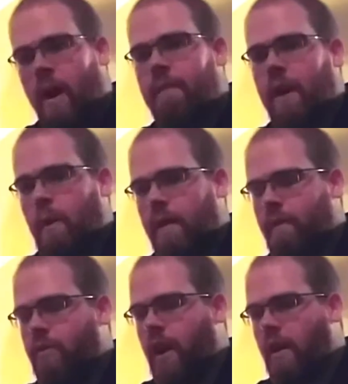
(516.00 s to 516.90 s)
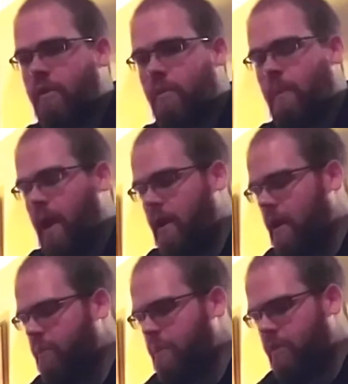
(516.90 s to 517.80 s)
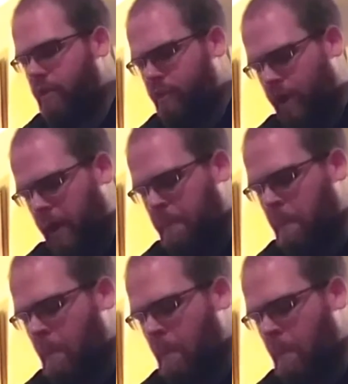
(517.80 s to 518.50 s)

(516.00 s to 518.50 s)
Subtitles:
I've had quite a few ciders, and this one's interesting.